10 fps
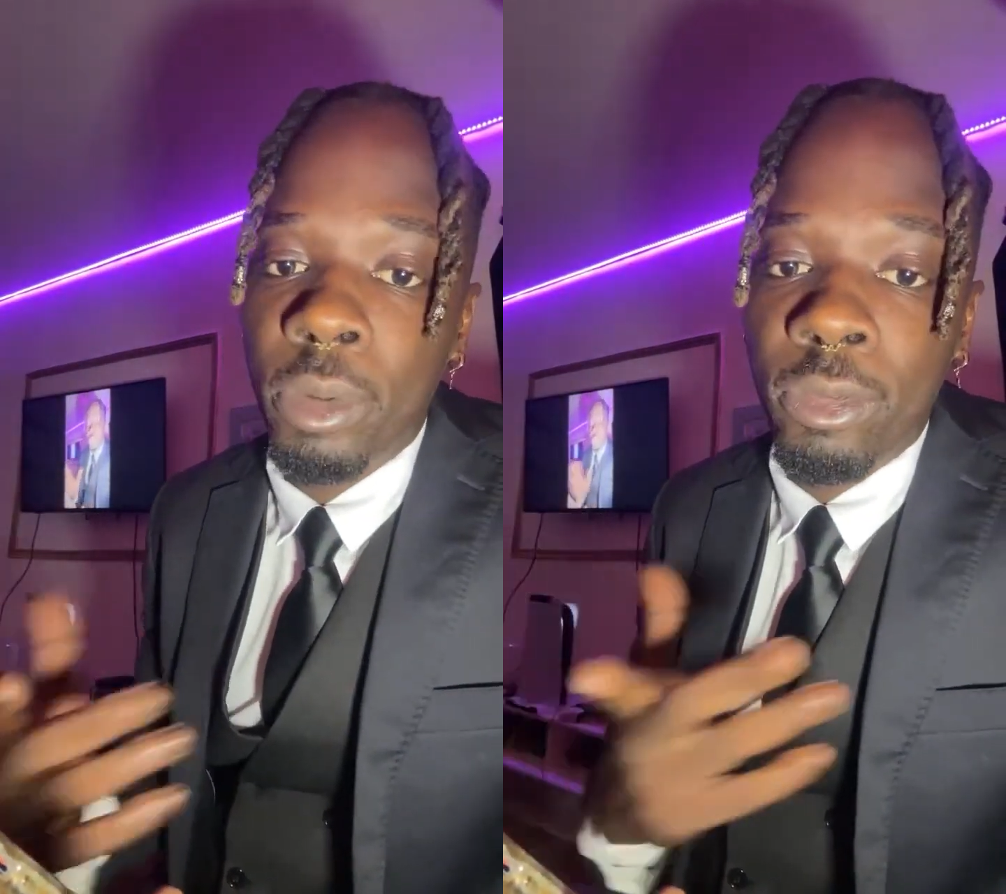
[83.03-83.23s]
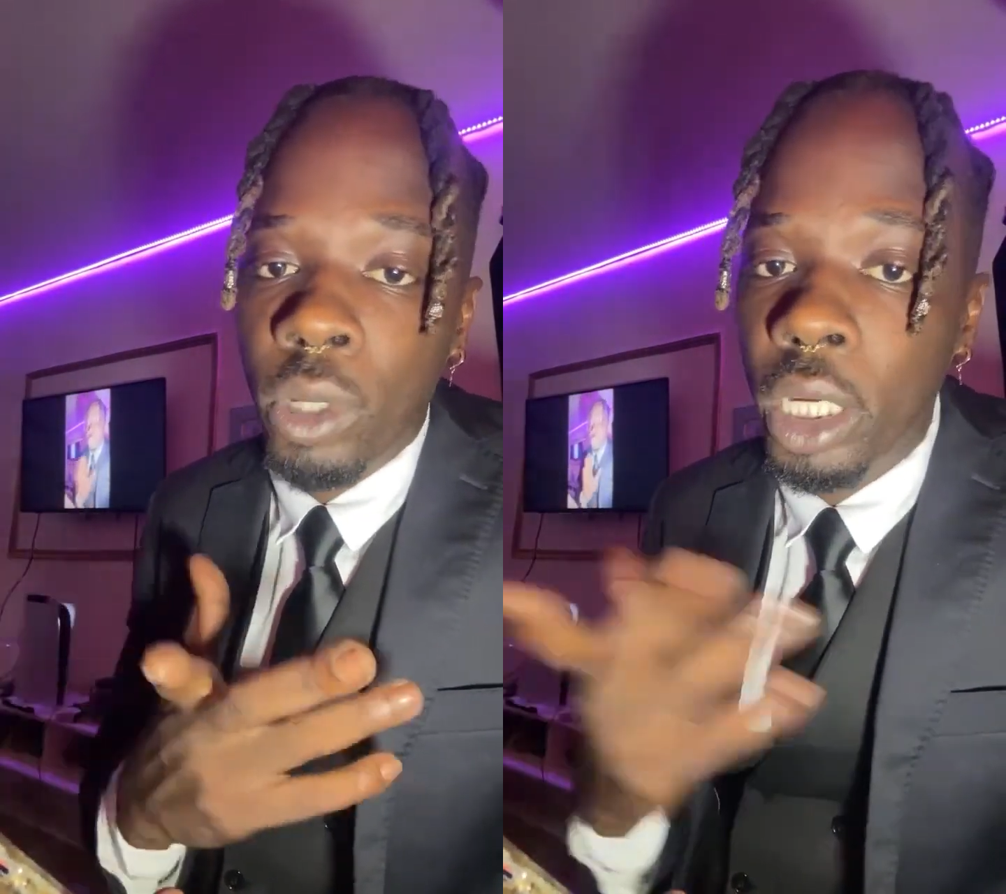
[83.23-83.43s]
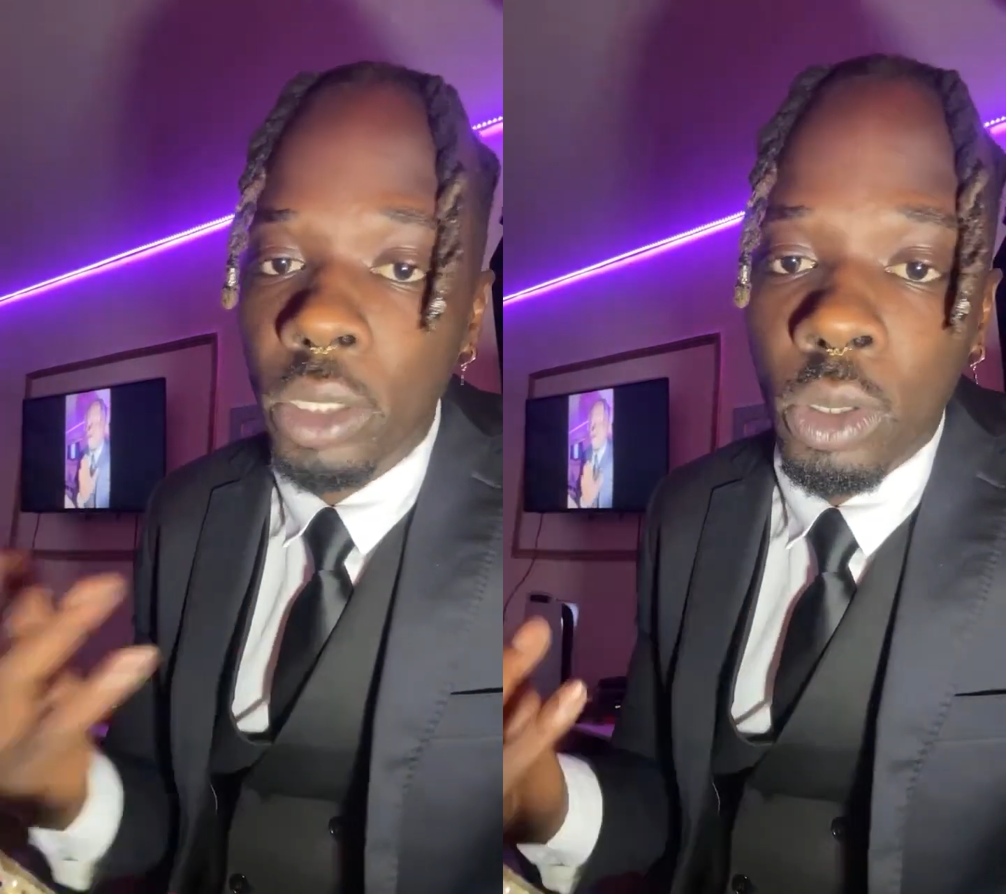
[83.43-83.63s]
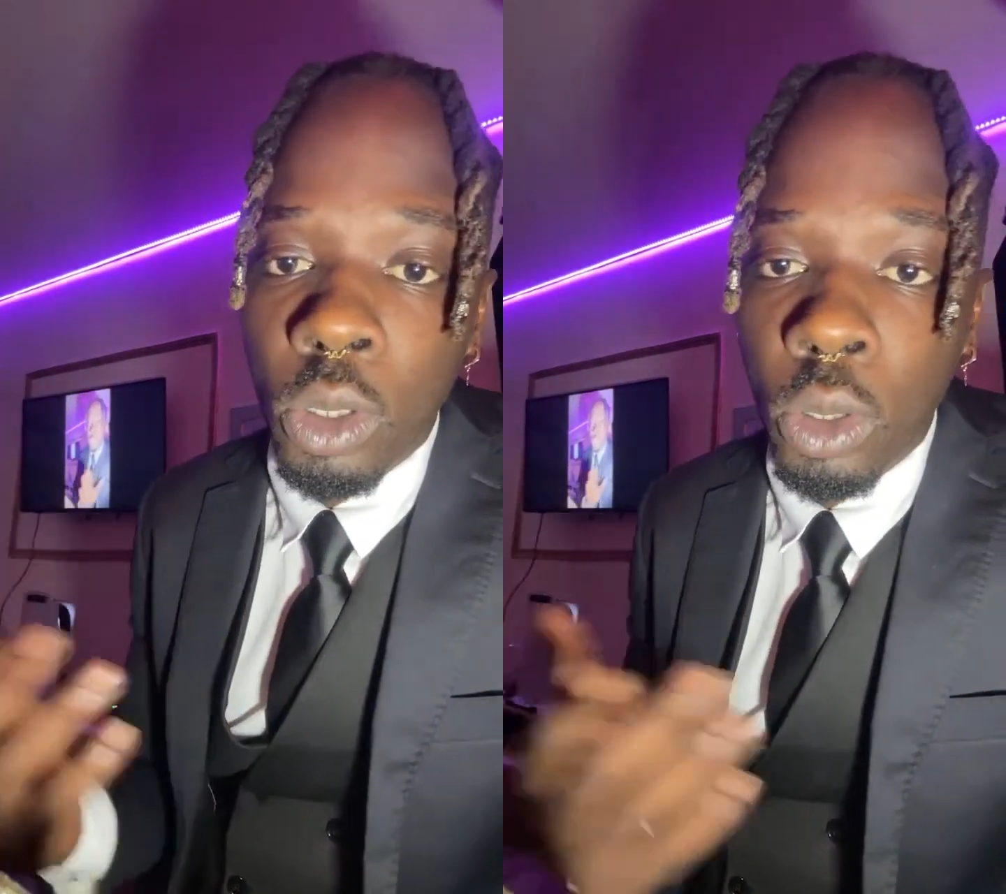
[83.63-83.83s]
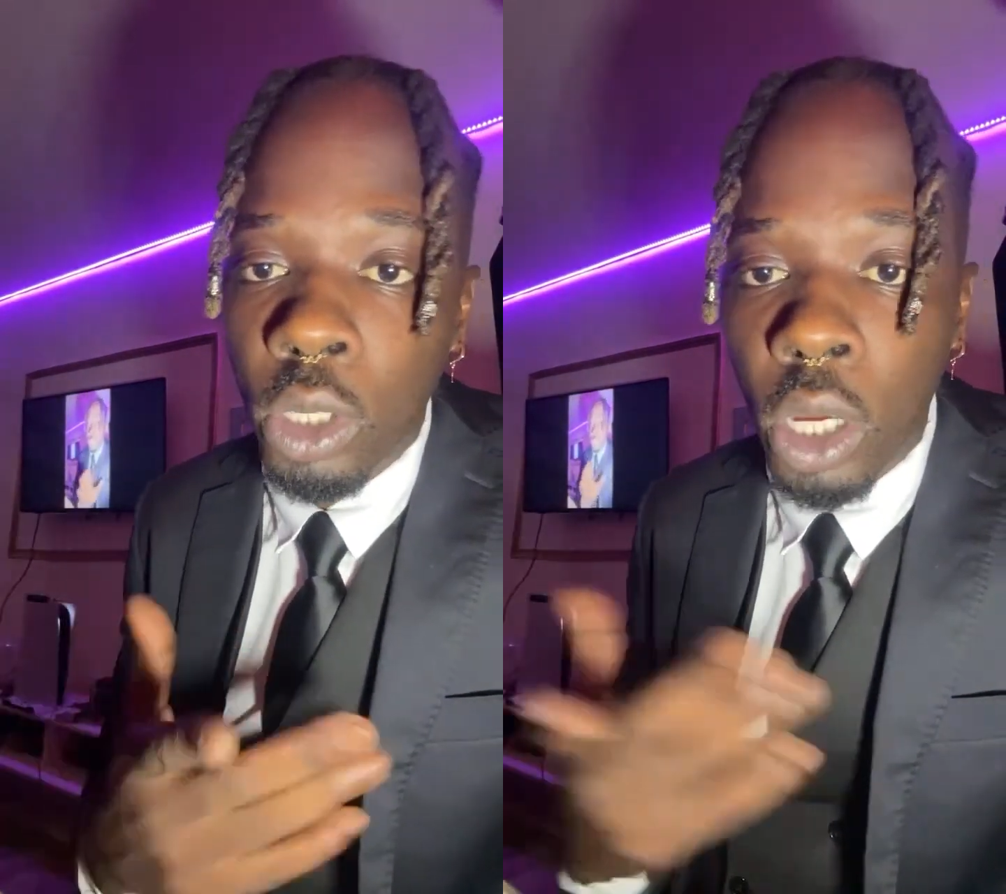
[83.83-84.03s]
If you guys don't
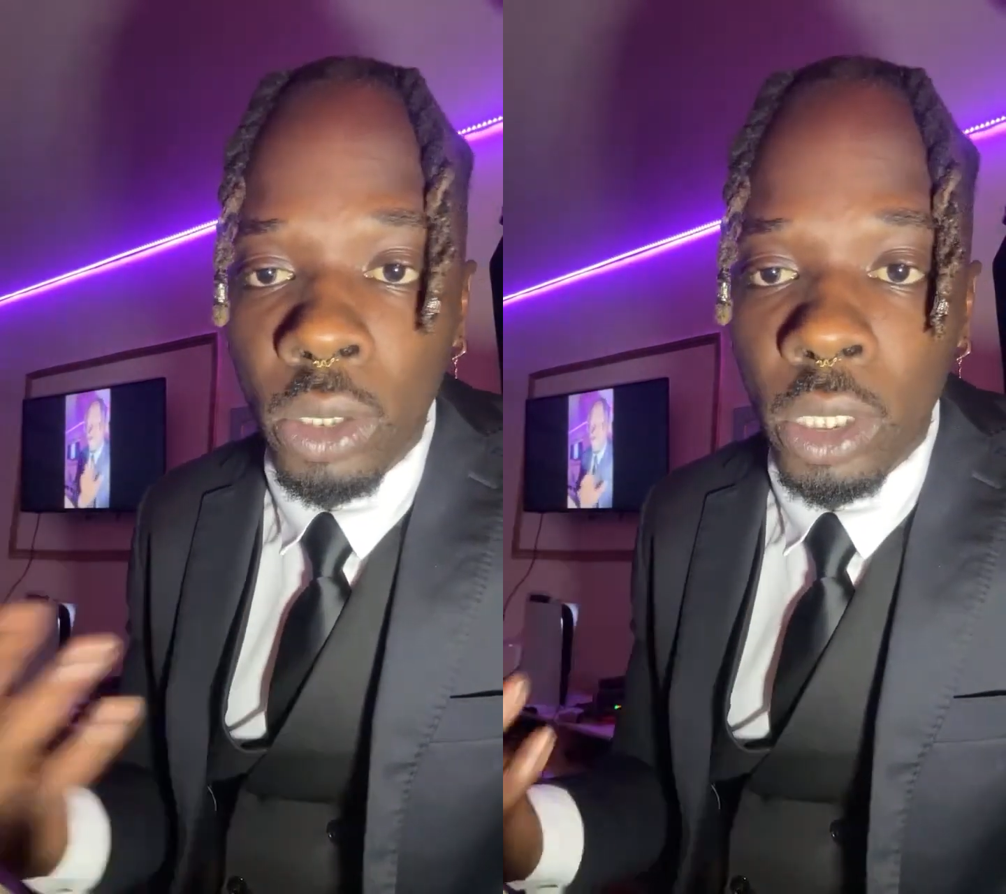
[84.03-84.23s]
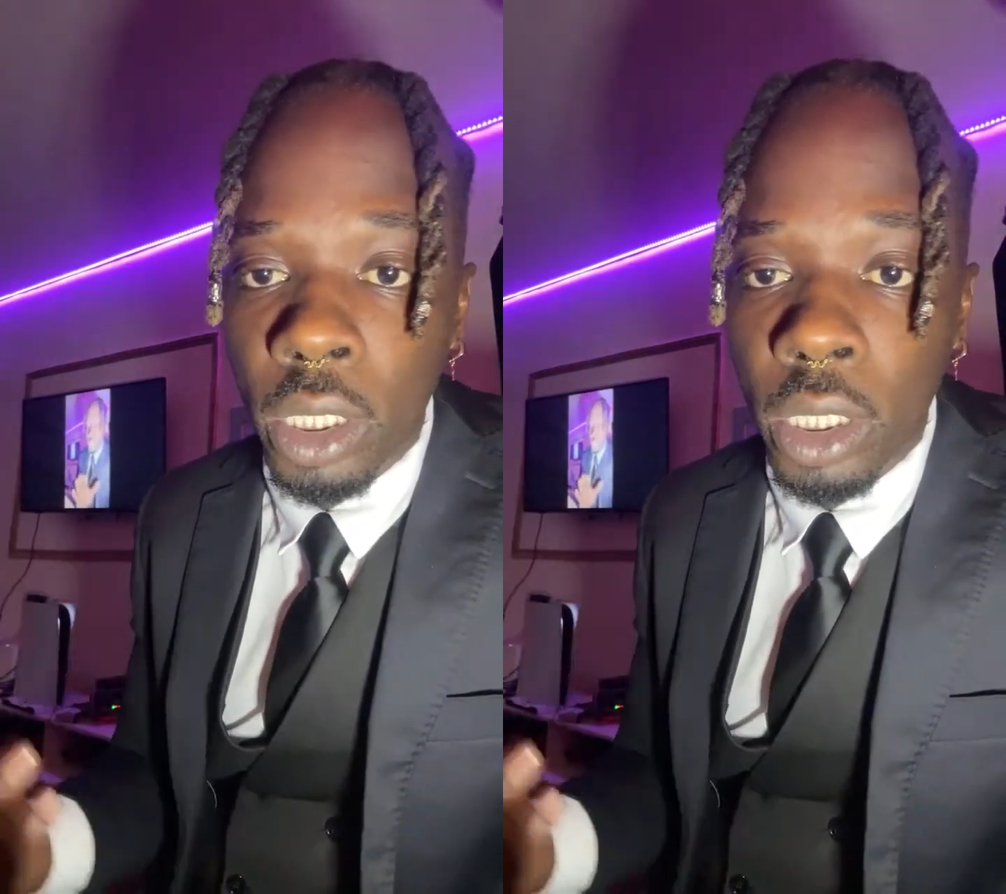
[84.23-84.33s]
know Dr.